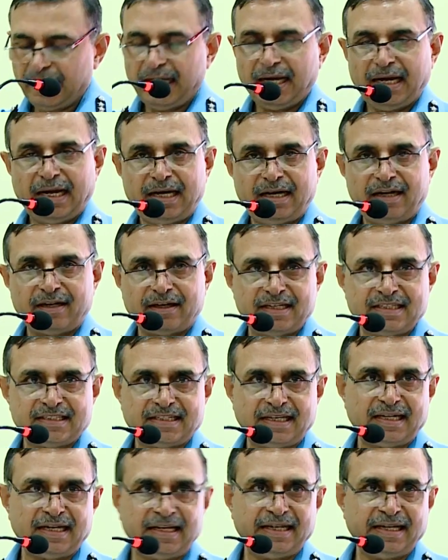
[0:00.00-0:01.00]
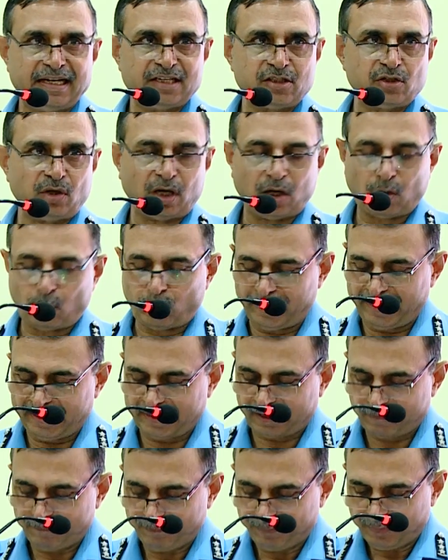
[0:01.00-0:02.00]
And recently, as you are
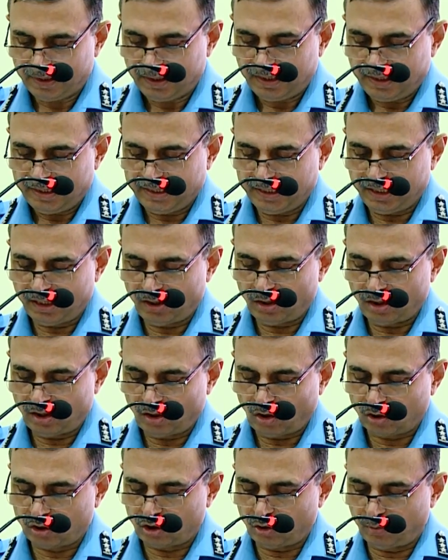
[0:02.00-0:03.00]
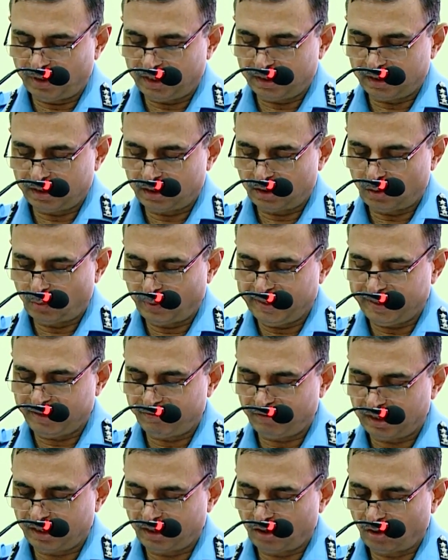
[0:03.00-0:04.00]
aware, in October
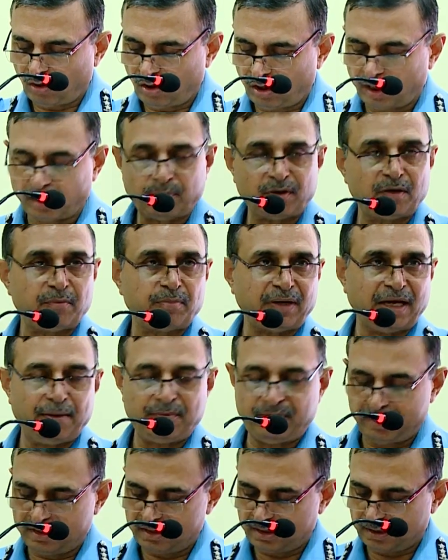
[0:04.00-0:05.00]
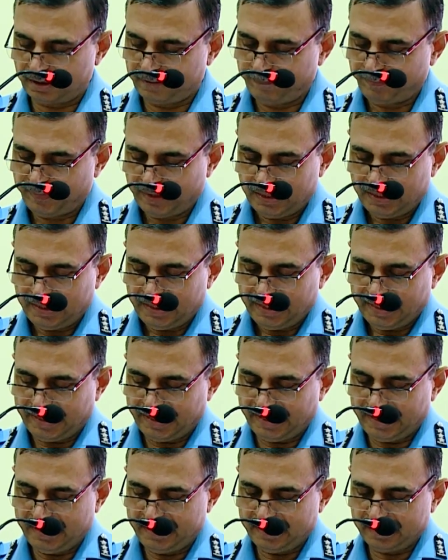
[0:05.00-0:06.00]
21, Honorable Prime Minister
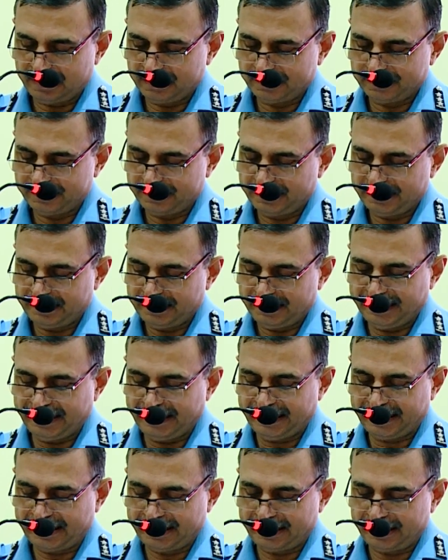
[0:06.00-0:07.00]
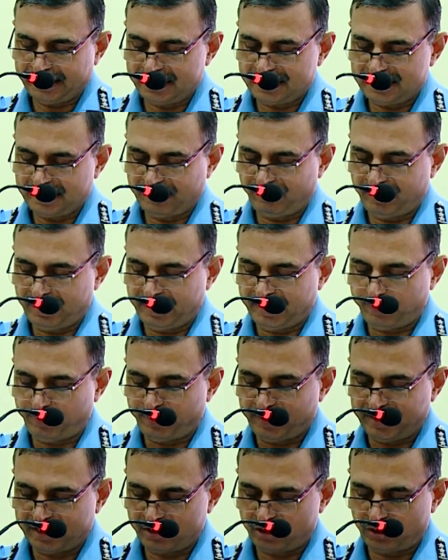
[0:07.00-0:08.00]
had dedicated 7
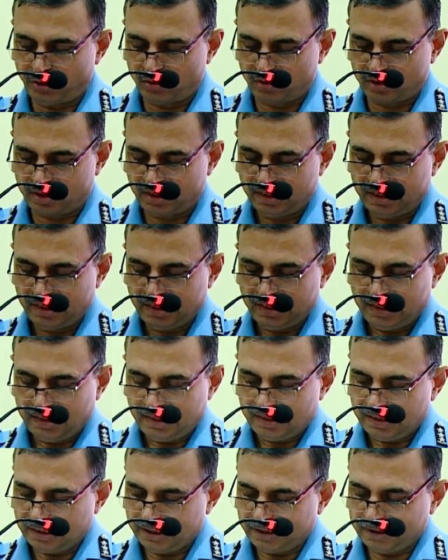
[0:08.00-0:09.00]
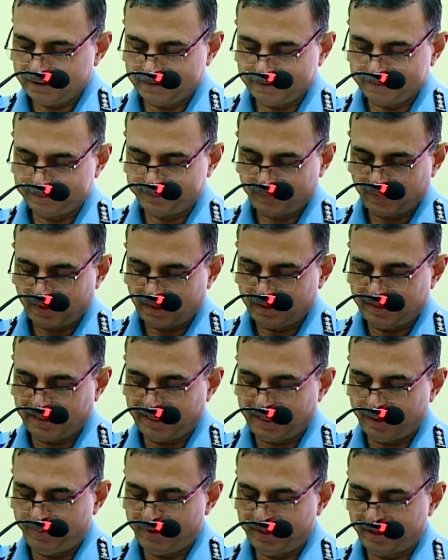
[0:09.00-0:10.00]
DPSUs. They
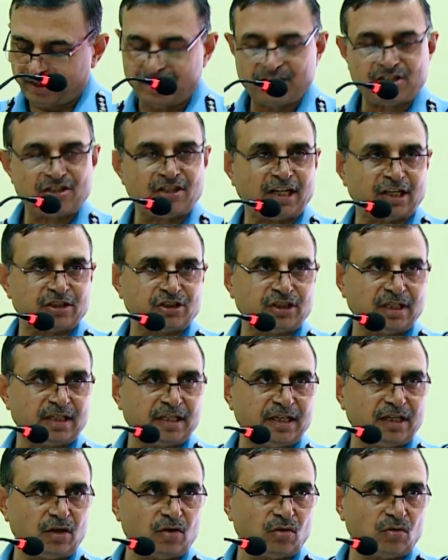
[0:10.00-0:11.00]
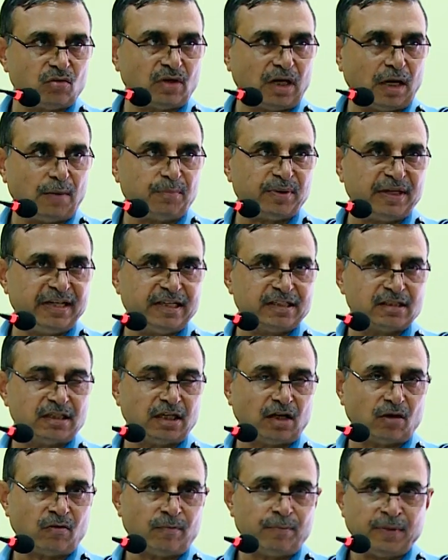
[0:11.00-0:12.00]
have been restructured into companies
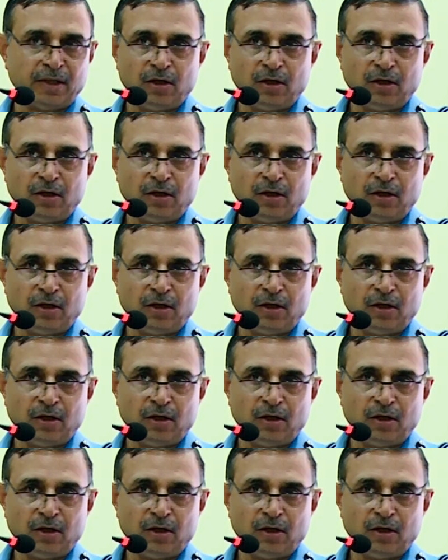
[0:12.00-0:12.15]
now.